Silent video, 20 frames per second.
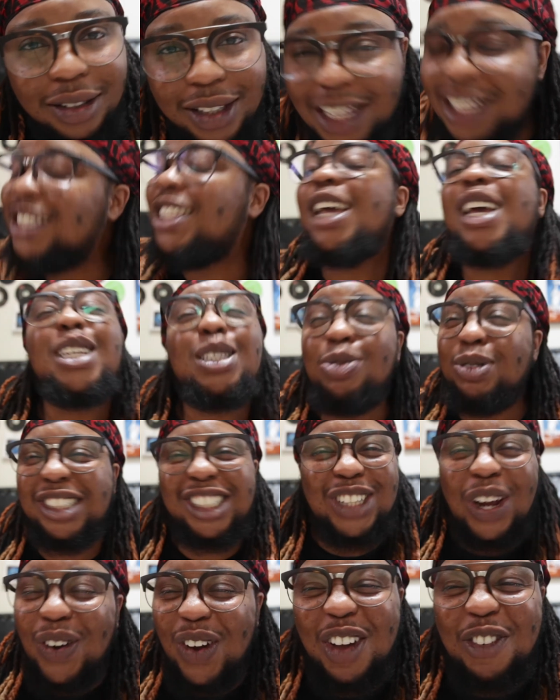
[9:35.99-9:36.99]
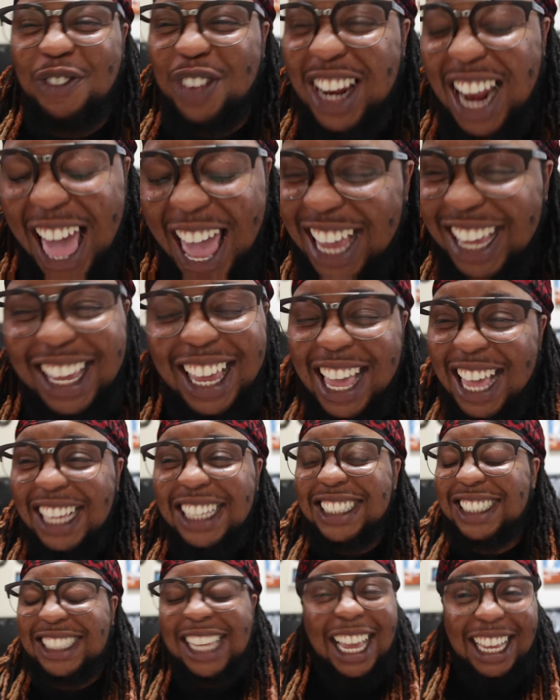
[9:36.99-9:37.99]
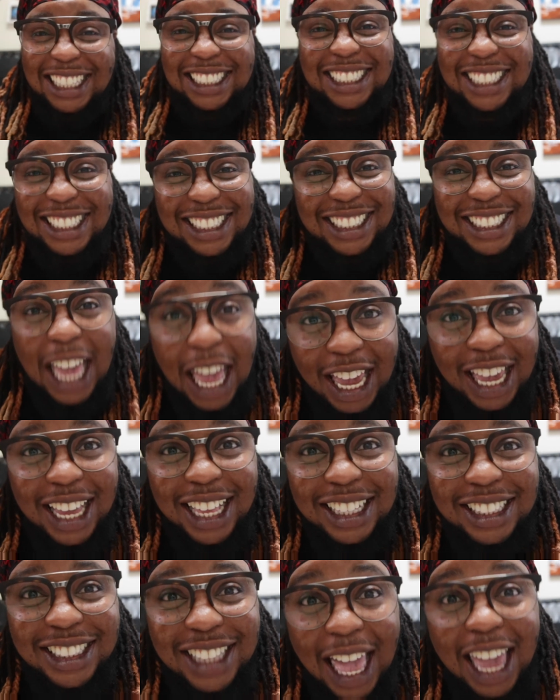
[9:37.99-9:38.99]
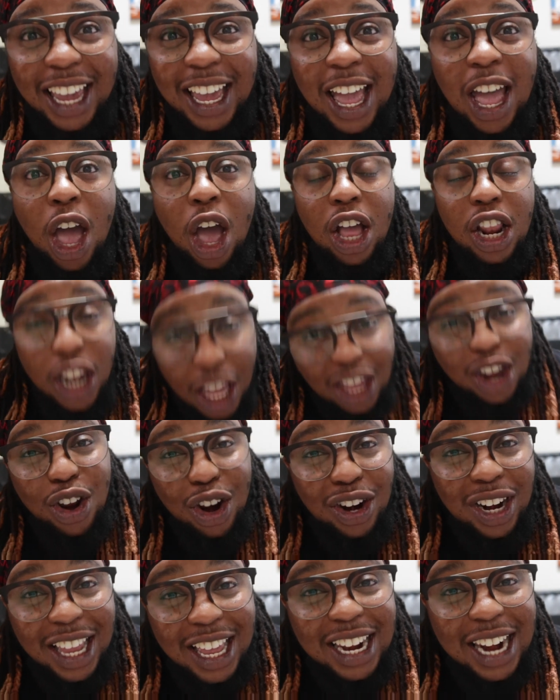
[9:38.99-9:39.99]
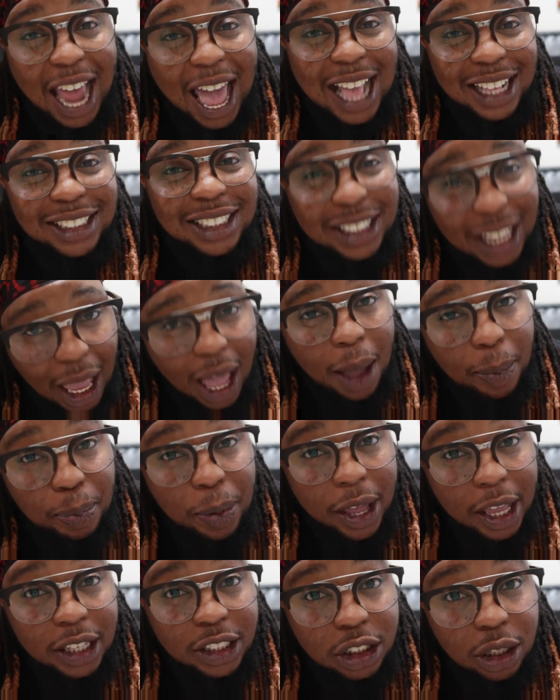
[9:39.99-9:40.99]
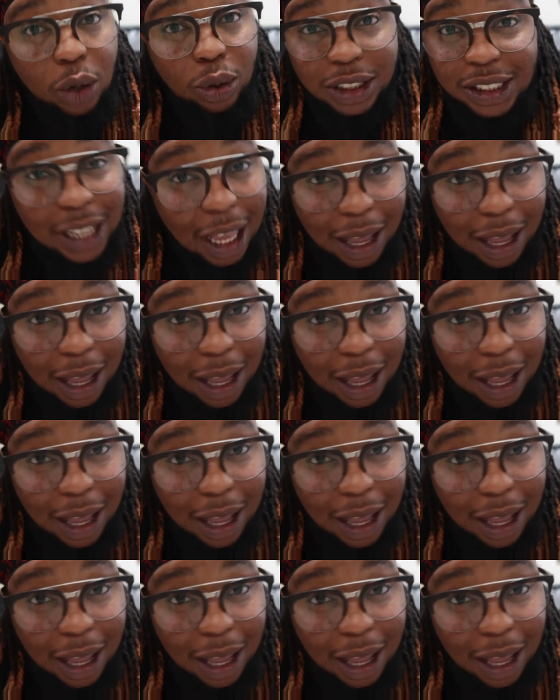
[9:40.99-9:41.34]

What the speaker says: These niggas were shooting for like 60 seconds. Like, literally not stopping. So,